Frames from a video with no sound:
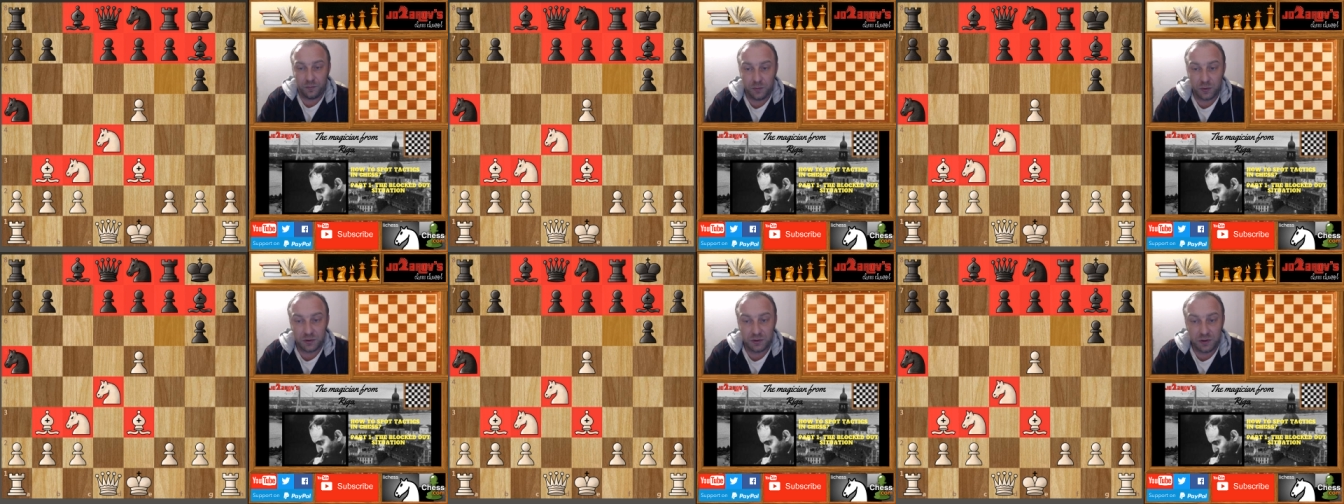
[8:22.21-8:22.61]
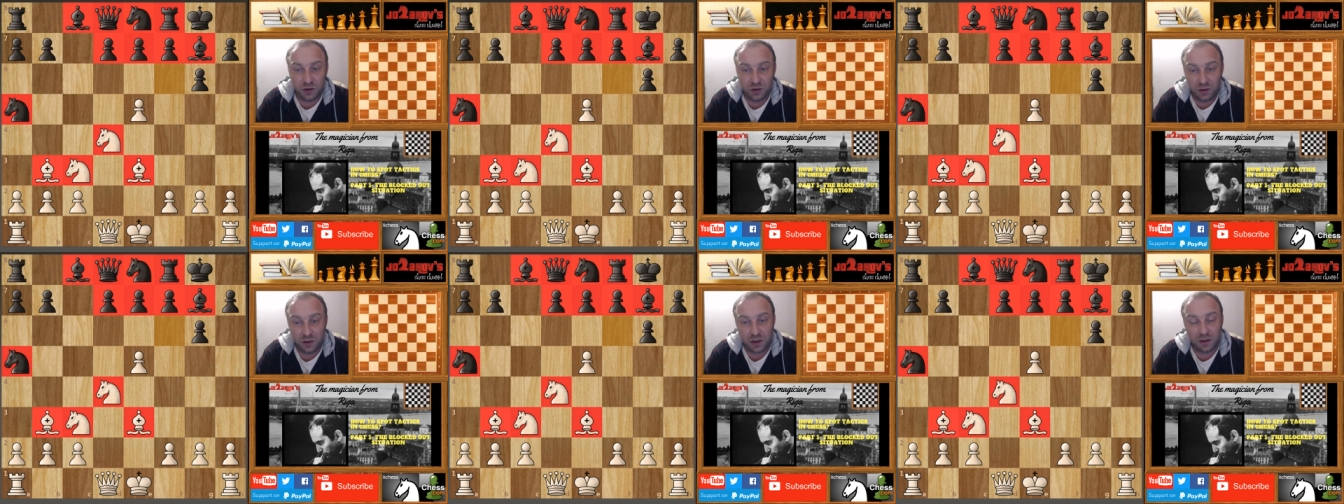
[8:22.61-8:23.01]

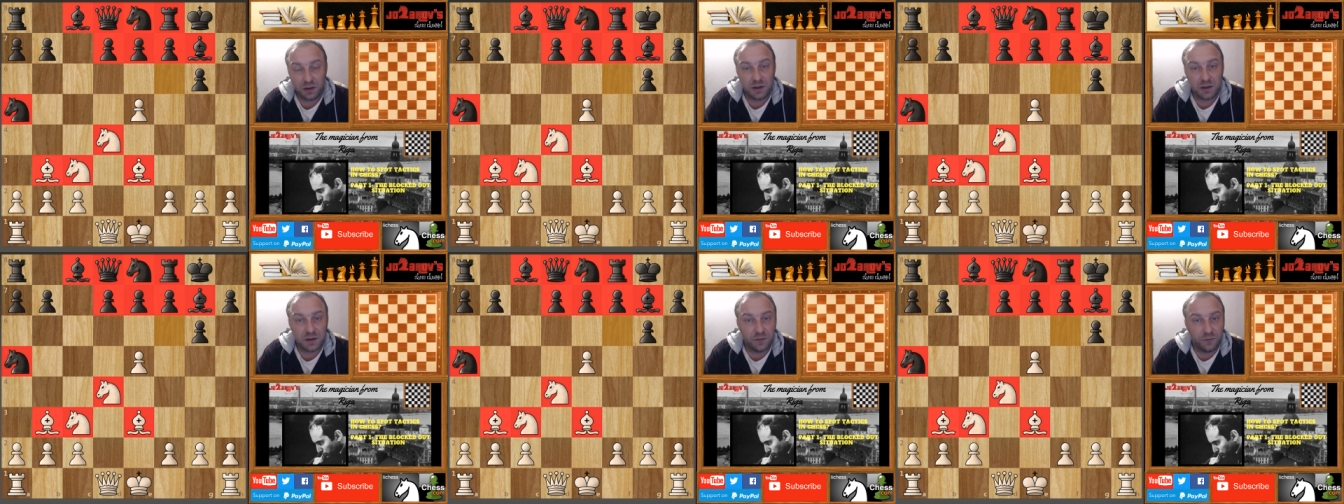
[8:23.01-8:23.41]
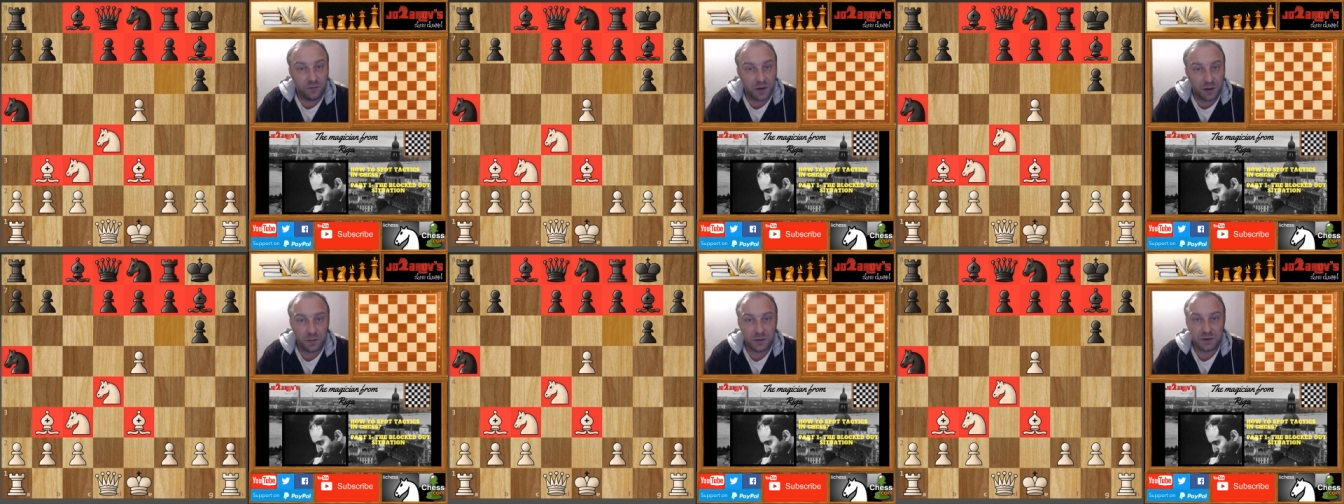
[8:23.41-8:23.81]
position and it's a
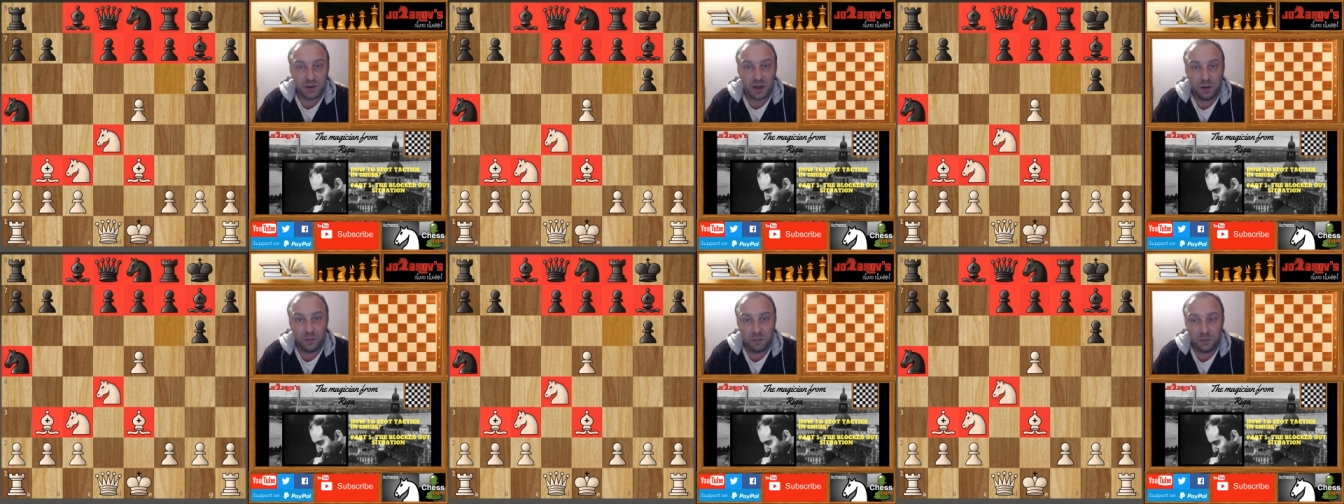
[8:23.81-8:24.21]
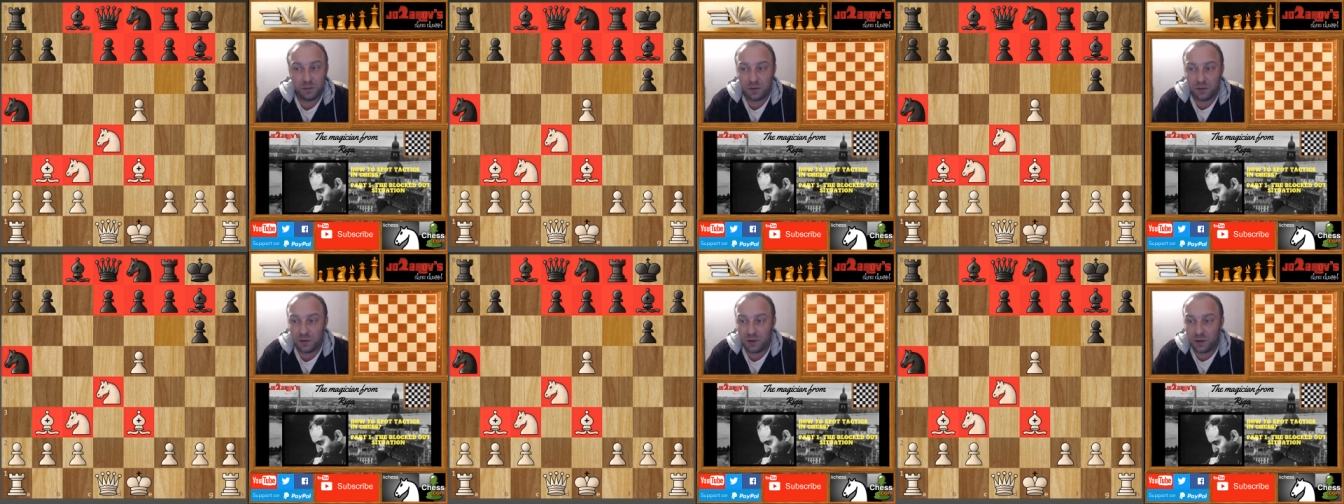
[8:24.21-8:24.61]
famous
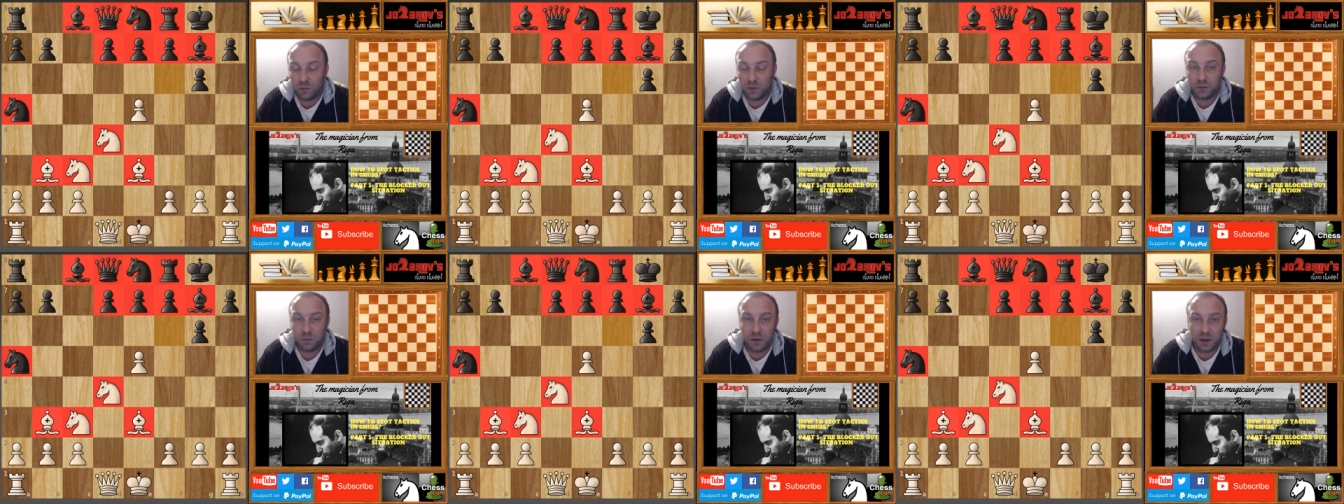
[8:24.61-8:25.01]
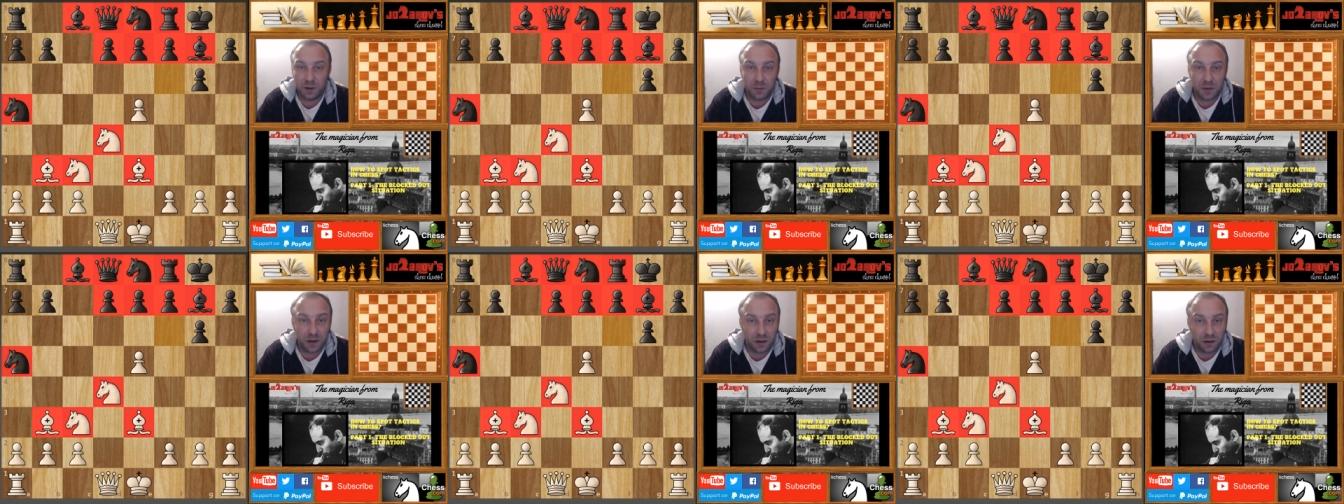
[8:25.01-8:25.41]
game it was
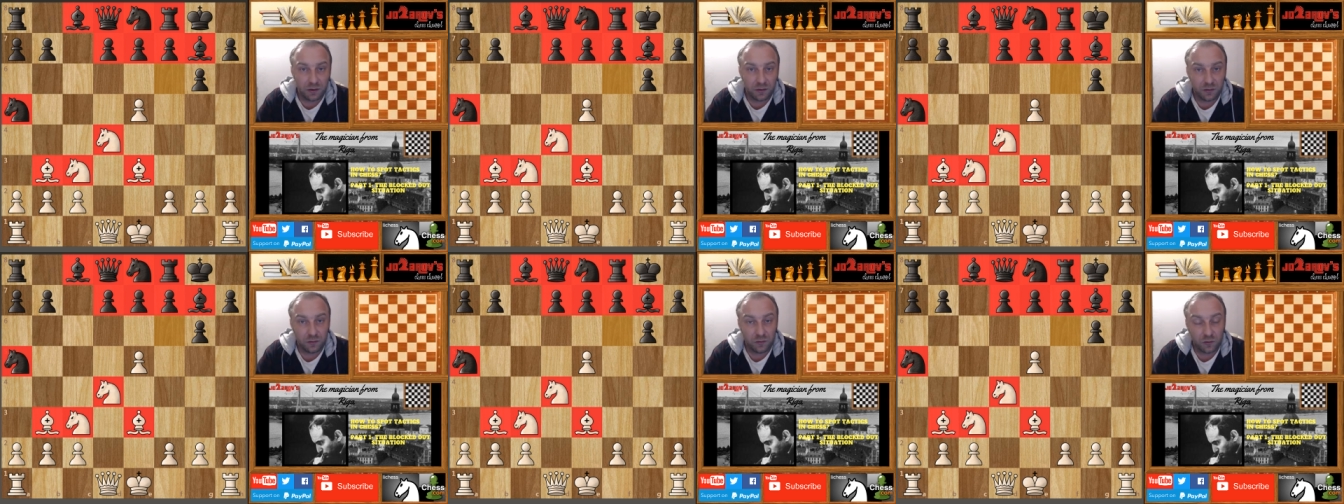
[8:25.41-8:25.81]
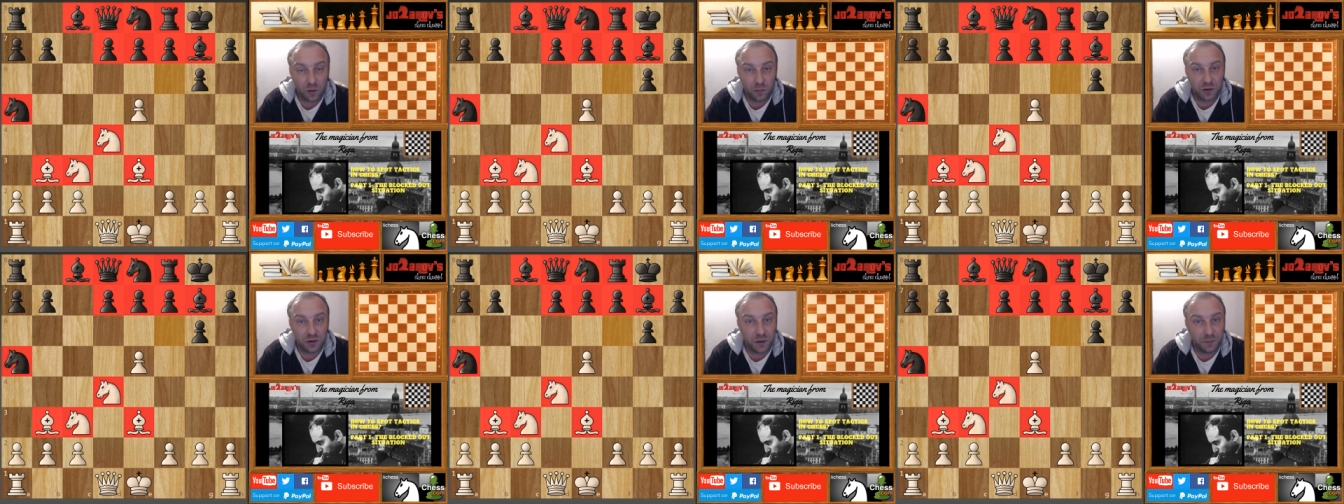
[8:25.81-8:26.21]
played by
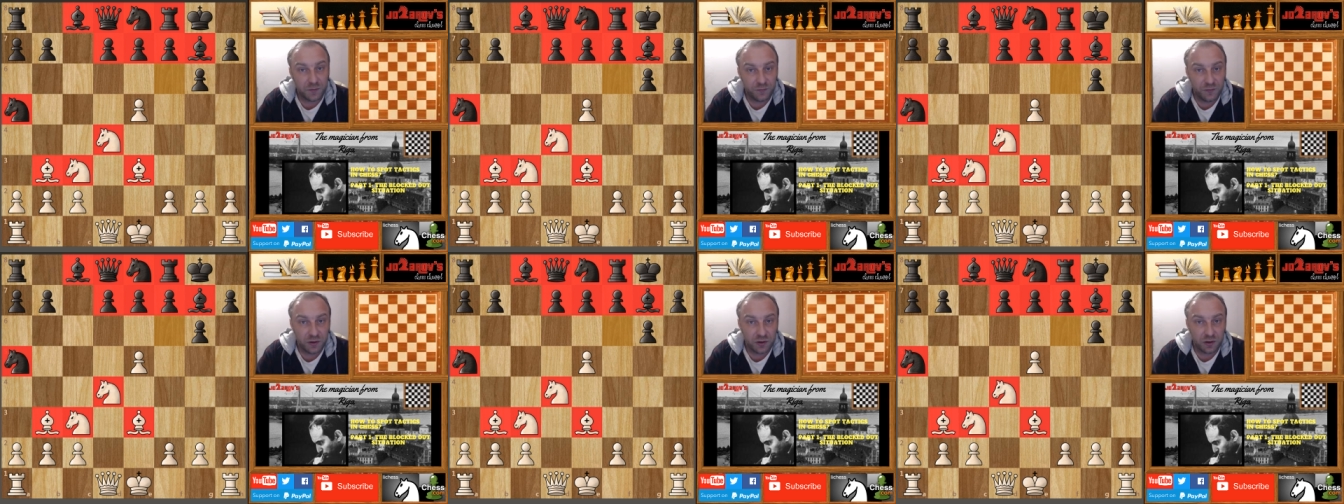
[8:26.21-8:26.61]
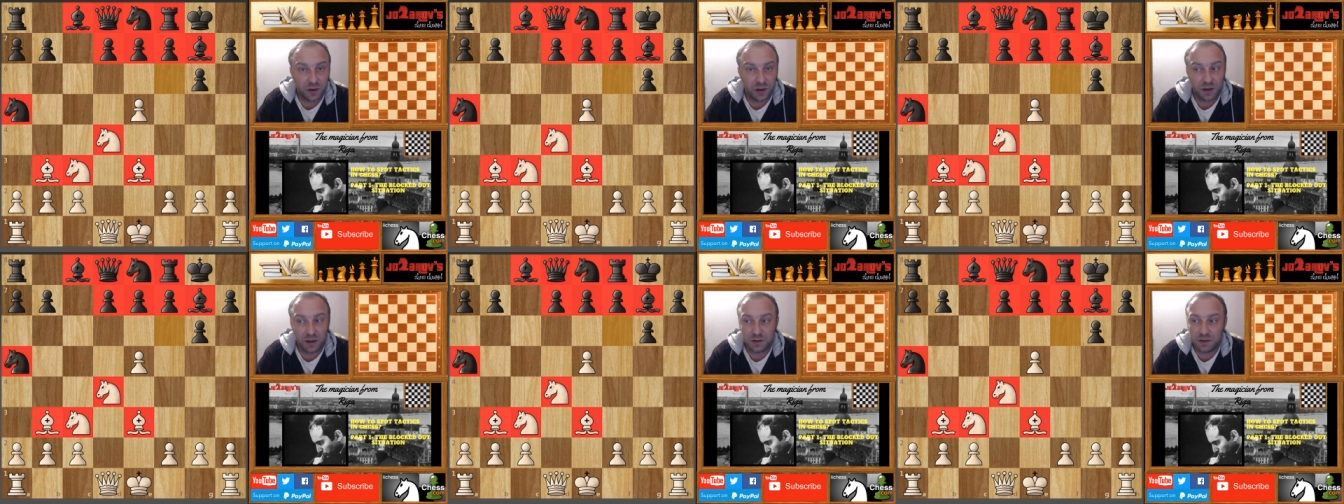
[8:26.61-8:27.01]
Robert James Fischer
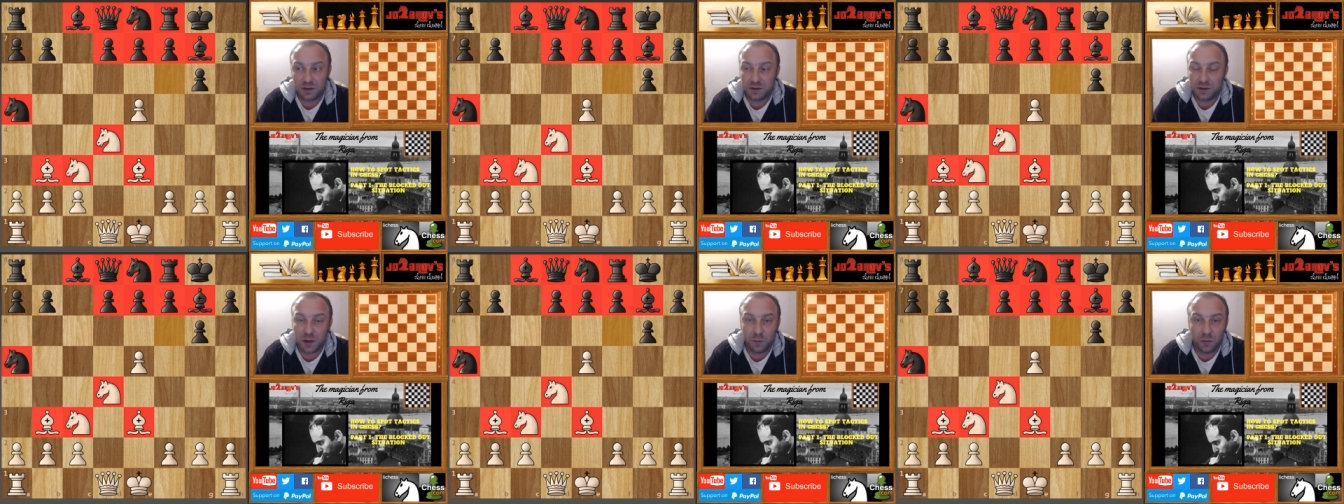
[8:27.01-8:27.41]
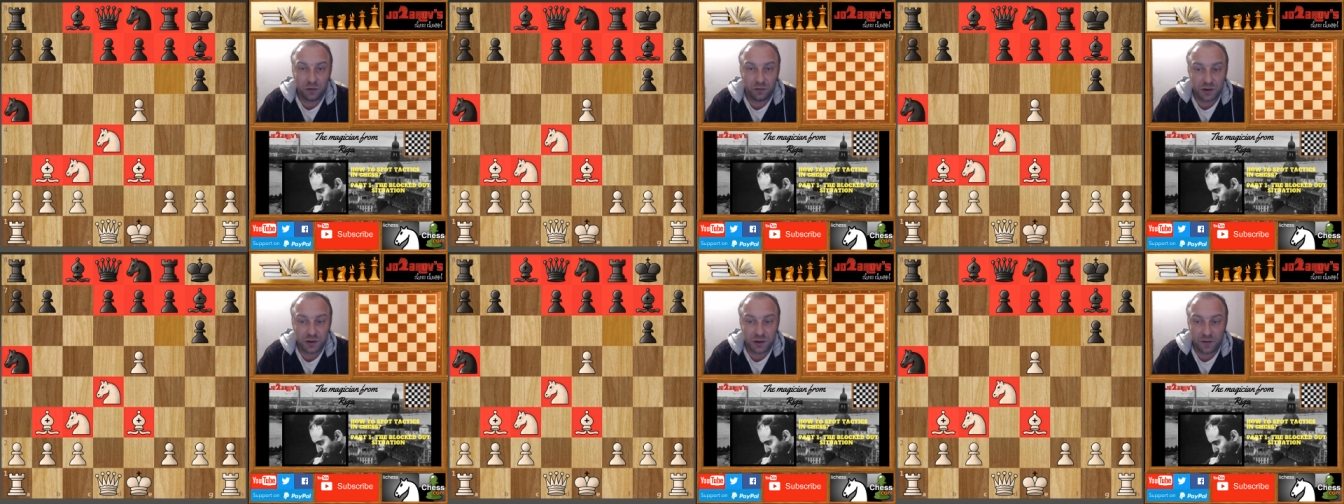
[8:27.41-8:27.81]
against
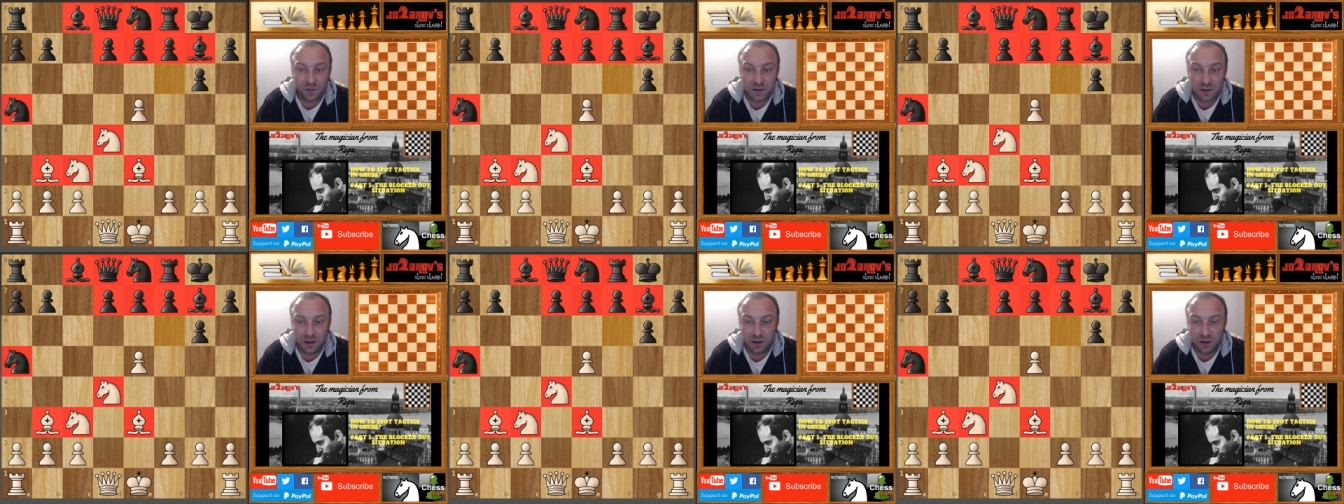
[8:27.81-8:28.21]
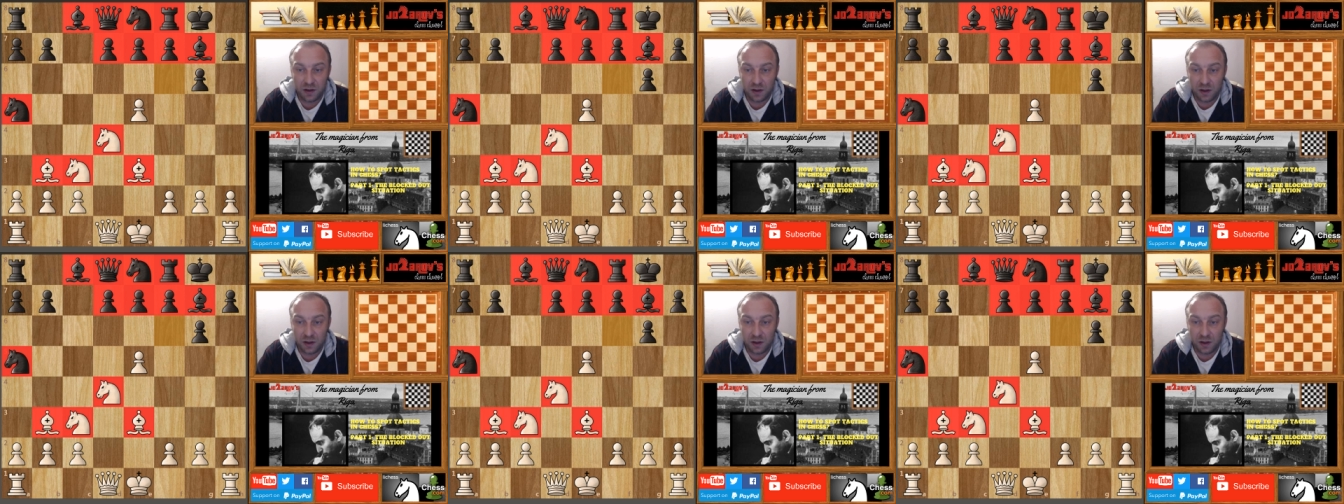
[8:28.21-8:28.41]
Samuel Reshevsky